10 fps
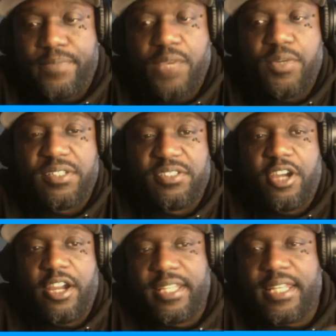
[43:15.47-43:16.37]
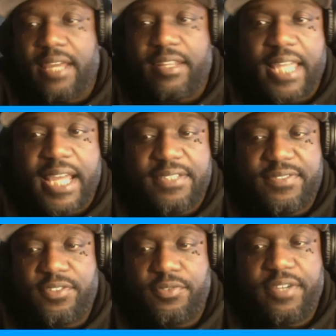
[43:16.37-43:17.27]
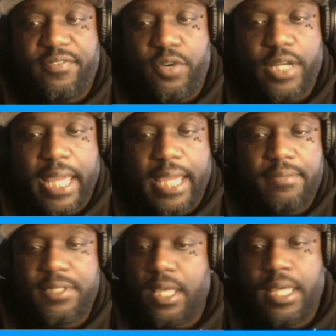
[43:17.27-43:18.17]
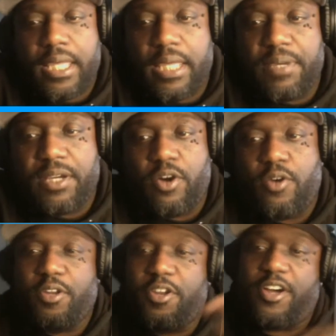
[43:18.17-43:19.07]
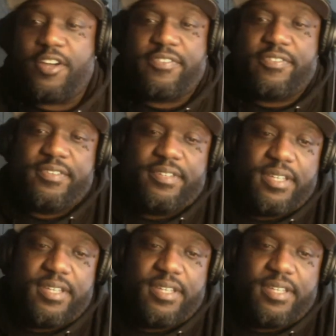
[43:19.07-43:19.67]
He wasn't starting, and now the last 3 or 4 games, he been going off.